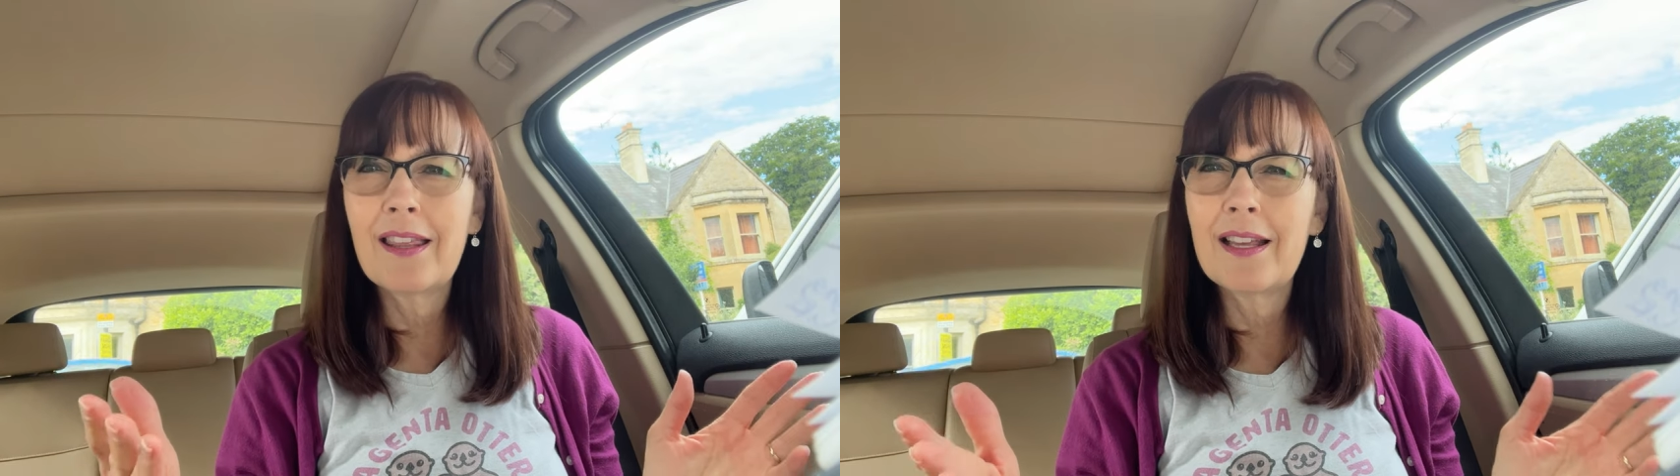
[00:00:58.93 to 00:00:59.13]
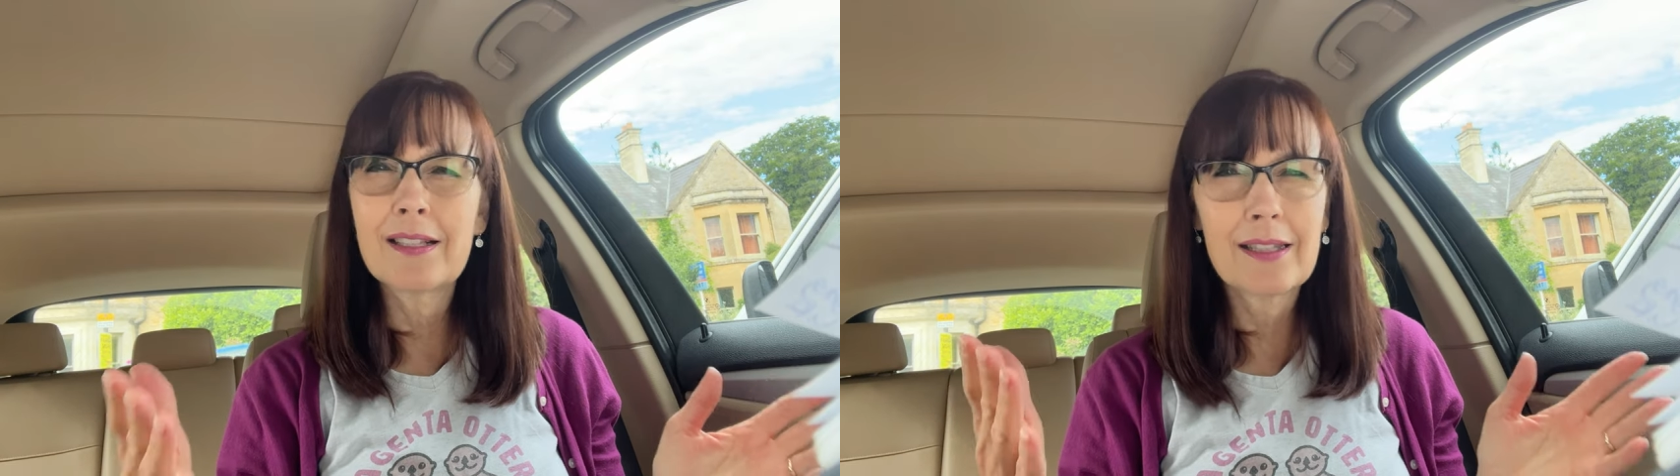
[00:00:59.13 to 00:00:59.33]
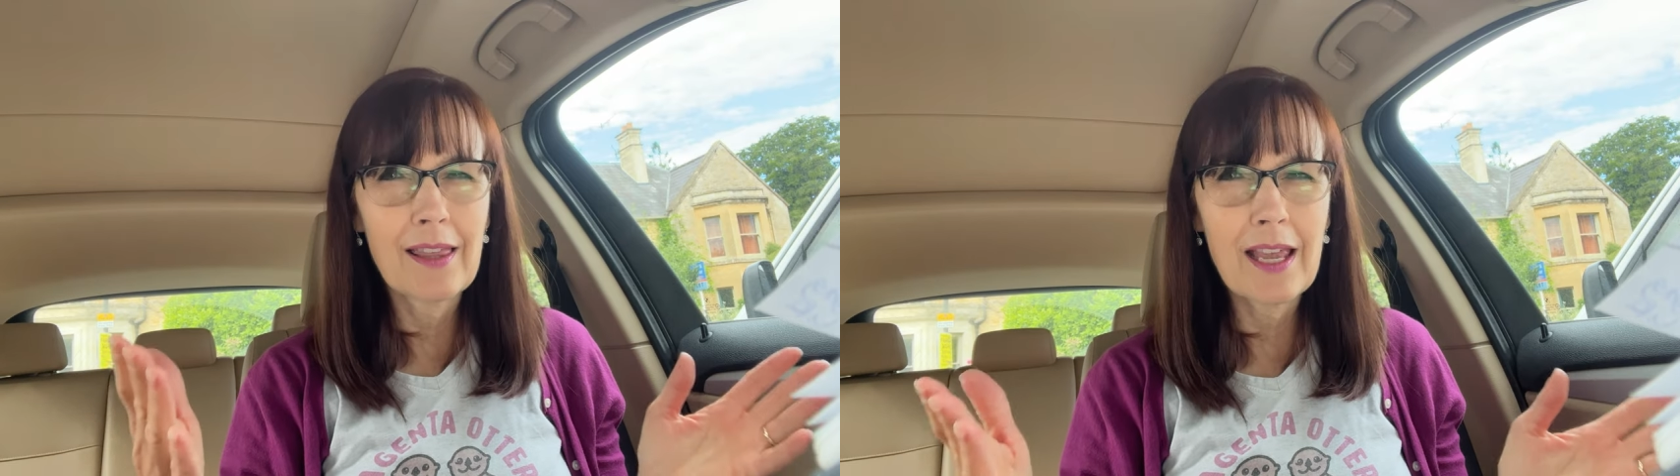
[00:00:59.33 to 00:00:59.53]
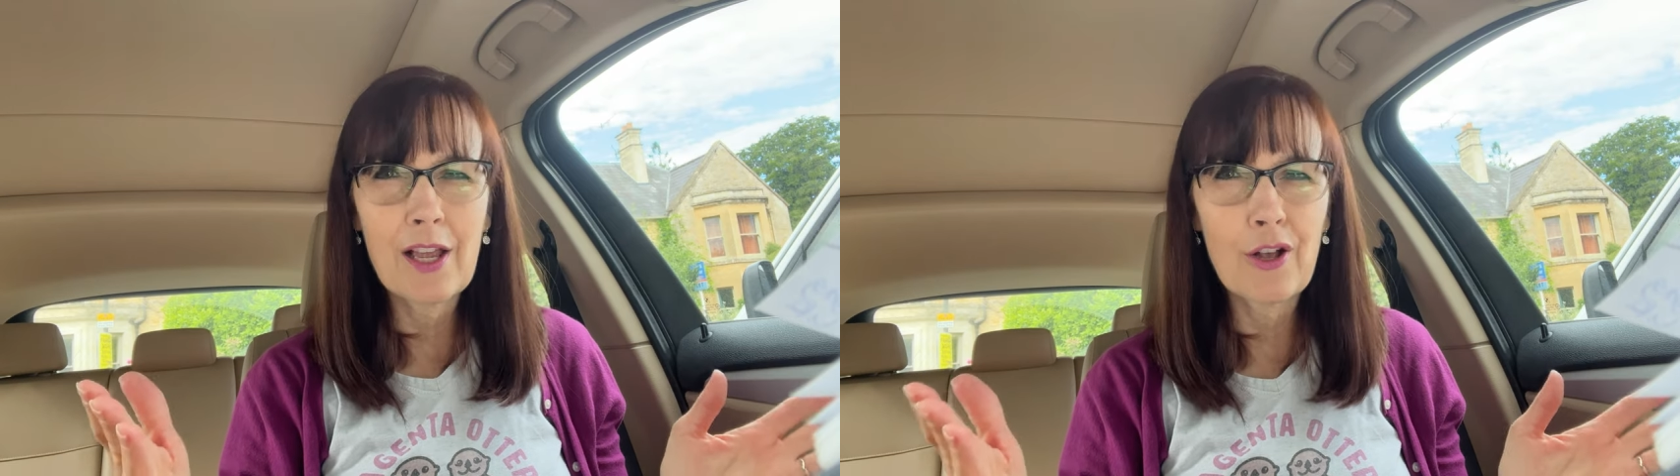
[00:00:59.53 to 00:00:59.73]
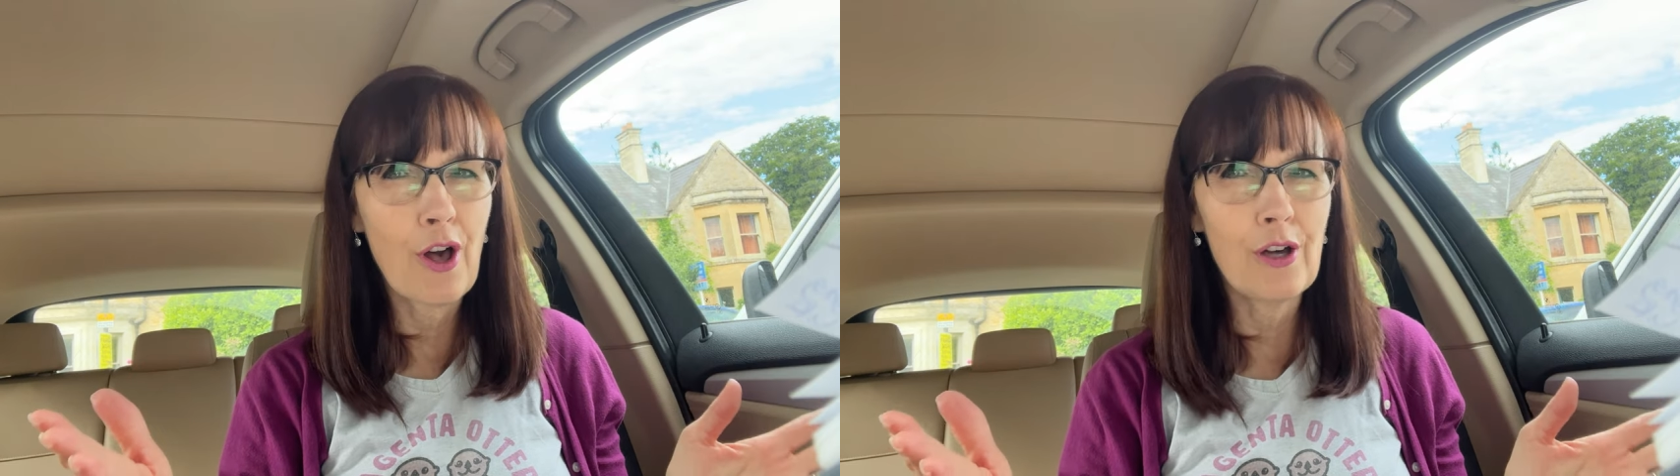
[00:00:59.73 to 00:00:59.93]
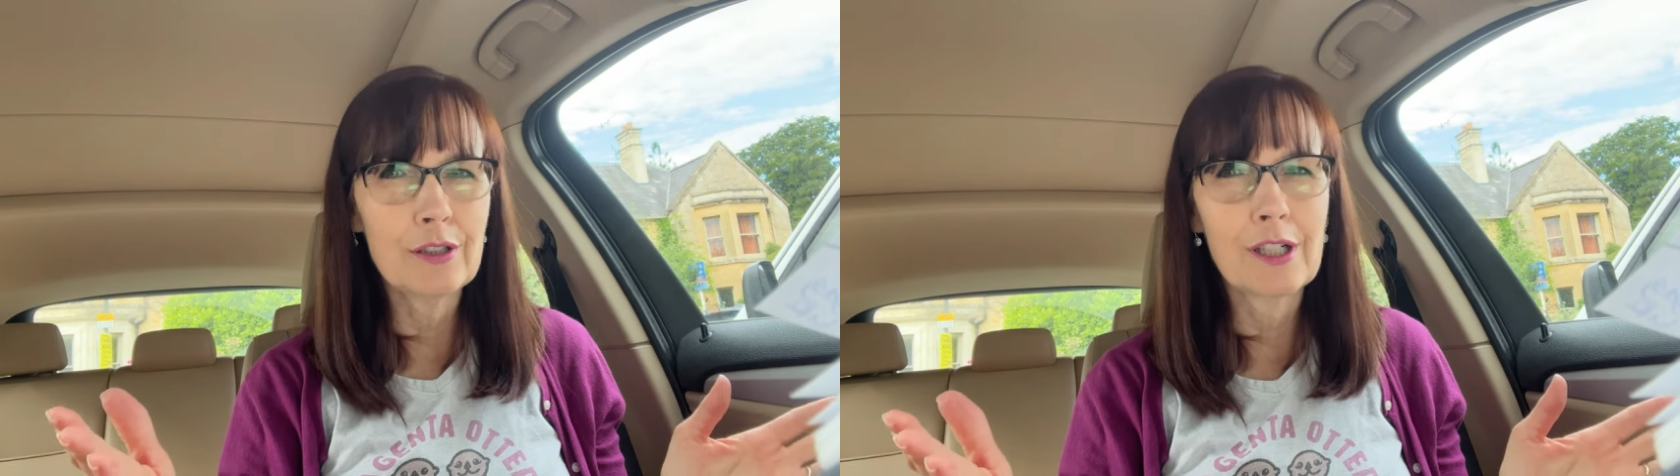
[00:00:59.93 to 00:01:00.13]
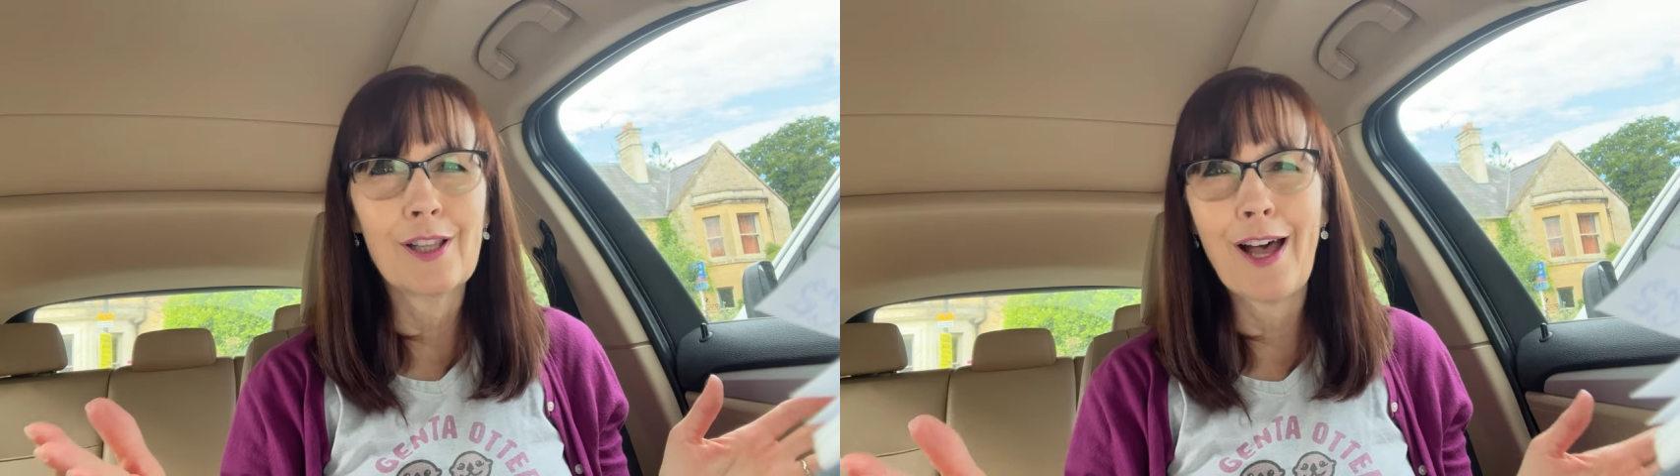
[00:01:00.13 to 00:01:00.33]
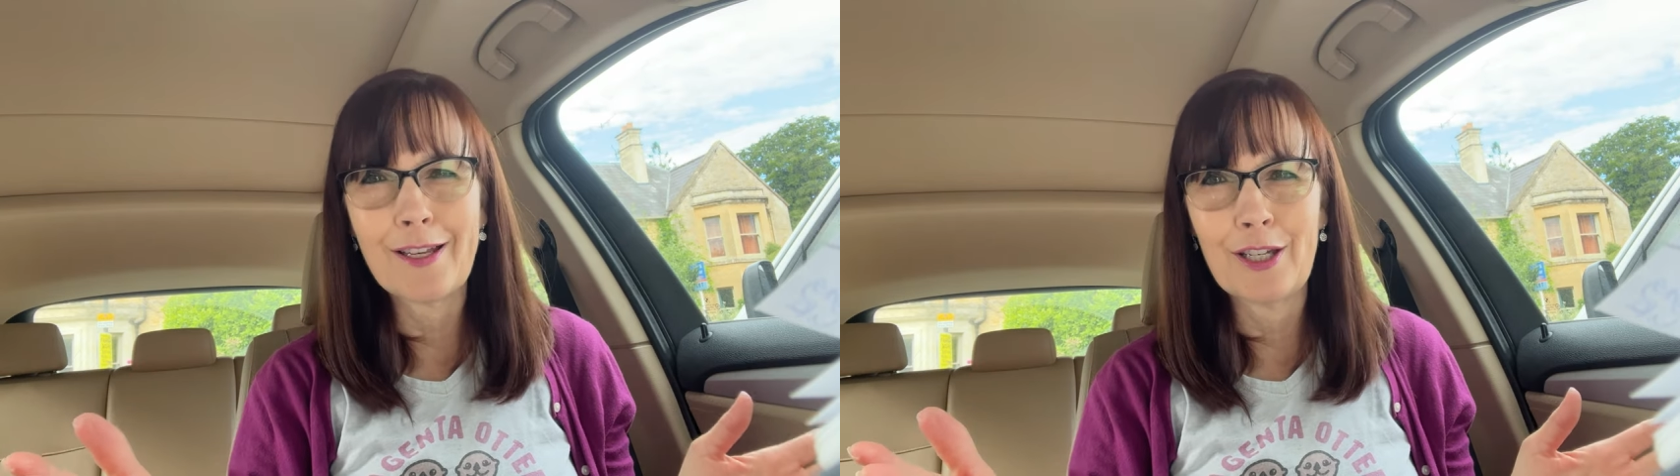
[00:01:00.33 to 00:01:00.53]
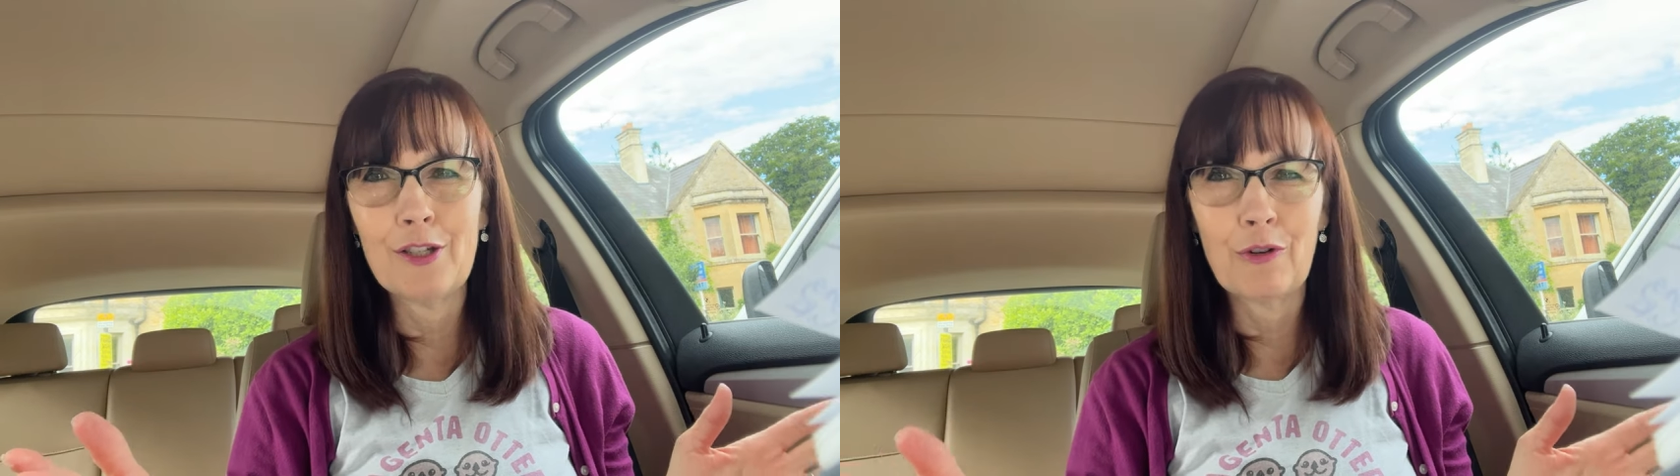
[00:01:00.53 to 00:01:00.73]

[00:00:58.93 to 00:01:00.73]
this thing called clotted